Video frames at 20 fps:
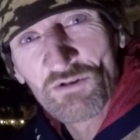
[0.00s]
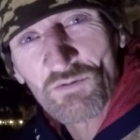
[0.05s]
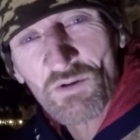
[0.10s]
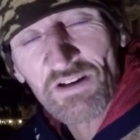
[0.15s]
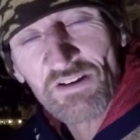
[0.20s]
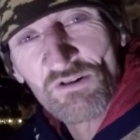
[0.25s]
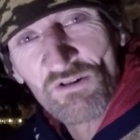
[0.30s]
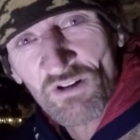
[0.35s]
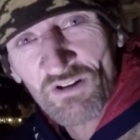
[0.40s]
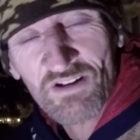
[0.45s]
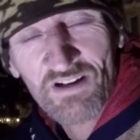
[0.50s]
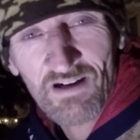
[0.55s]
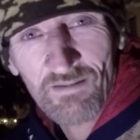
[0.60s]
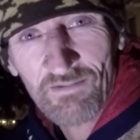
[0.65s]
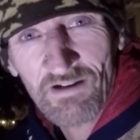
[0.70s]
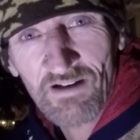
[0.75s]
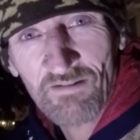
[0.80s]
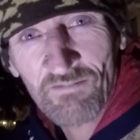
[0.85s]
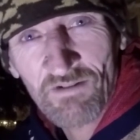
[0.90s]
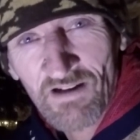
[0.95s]
when you look up,
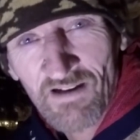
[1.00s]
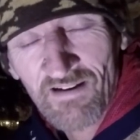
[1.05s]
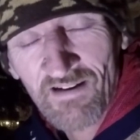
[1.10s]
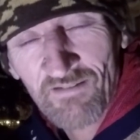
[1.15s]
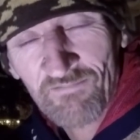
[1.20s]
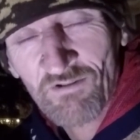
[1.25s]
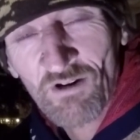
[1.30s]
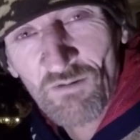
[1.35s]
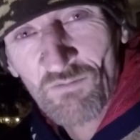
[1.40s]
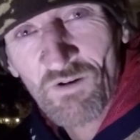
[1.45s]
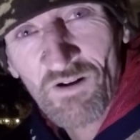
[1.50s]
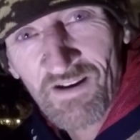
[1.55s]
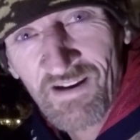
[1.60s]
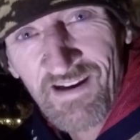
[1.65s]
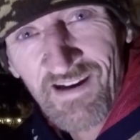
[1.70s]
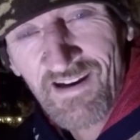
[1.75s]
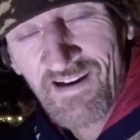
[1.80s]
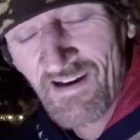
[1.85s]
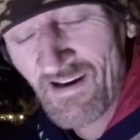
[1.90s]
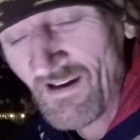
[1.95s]
and I've got one
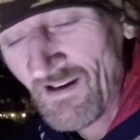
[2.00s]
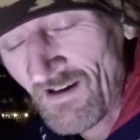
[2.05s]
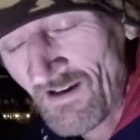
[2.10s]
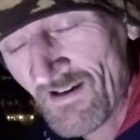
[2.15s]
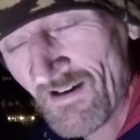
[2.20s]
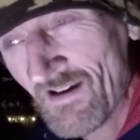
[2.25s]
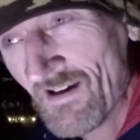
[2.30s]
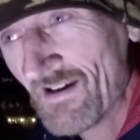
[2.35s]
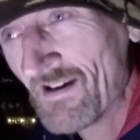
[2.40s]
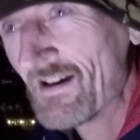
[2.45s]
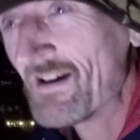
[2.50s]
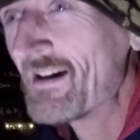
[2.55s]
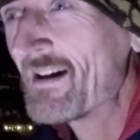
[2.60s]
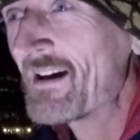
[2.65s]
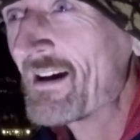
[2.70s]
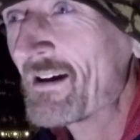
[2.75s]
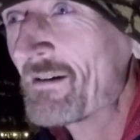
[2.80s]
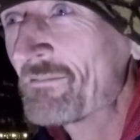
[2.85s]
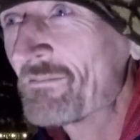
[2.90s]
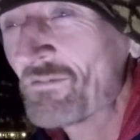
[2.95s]
here
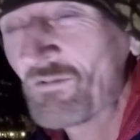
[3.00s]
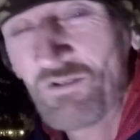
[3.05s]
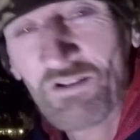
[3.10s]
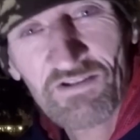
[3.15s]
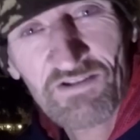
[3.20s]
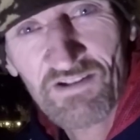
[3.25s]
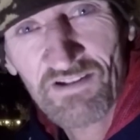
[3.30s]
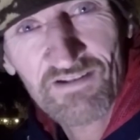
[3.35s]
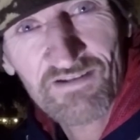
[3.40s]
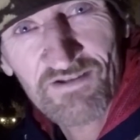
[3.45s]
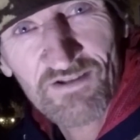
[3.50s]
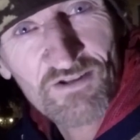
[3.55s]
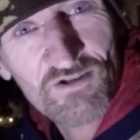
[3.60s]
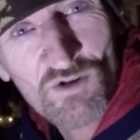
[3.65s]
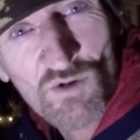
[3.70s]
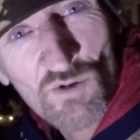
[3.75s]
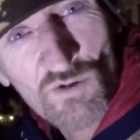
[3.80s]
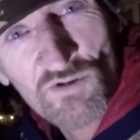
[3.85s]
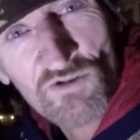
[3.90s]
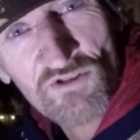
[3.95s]
which is
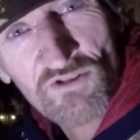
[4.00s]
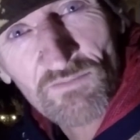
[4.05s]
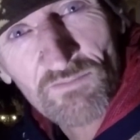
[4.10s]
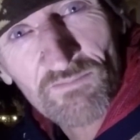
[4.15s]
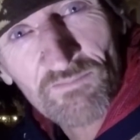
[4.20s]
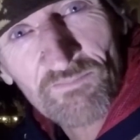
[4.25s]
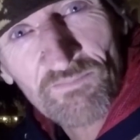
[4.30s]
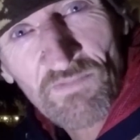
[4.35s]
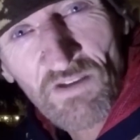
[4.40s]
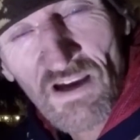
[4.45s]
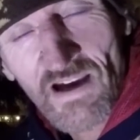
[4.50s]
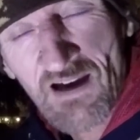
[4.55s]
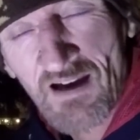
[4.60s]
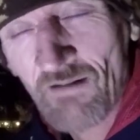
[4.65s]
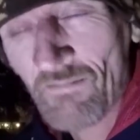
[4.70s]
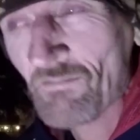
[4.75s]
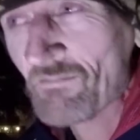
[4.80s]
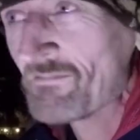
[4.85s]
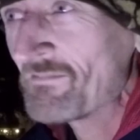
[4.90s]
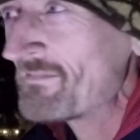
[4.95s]
just awesome.
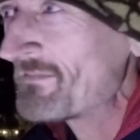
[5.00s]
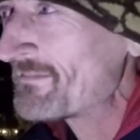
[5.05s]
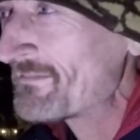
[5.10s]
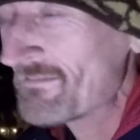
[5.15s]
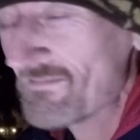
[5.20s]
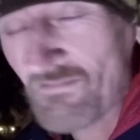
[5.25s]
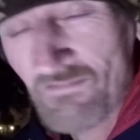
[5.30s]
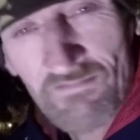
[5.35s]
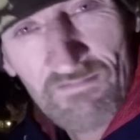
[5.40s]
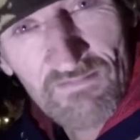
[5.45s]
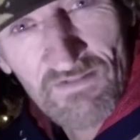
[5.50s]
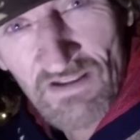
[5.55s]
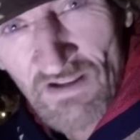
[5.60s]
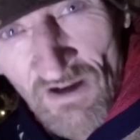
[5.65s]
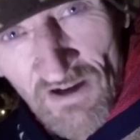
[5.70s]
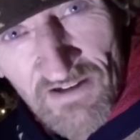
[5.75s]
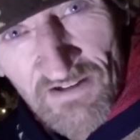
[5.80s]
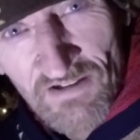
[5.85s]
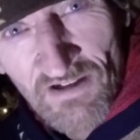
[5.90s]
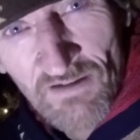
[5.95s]

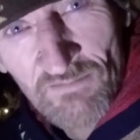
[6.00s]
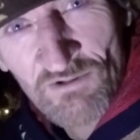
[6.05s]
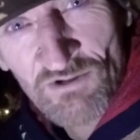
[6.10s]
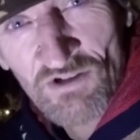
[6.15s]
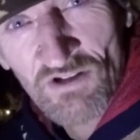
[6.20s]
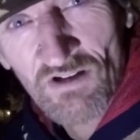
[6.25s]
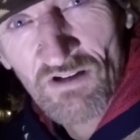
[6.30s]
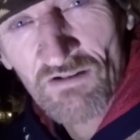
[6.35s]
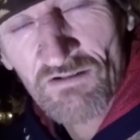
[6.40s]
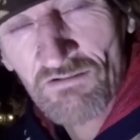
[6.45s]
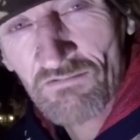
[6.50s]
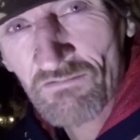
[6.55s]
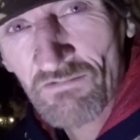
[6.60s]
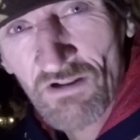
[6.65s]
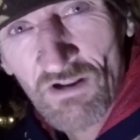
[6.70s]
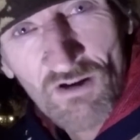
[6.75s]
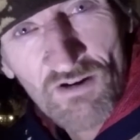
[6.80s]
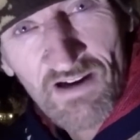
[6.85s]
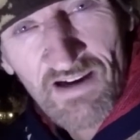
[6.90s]
Nighttime shot, long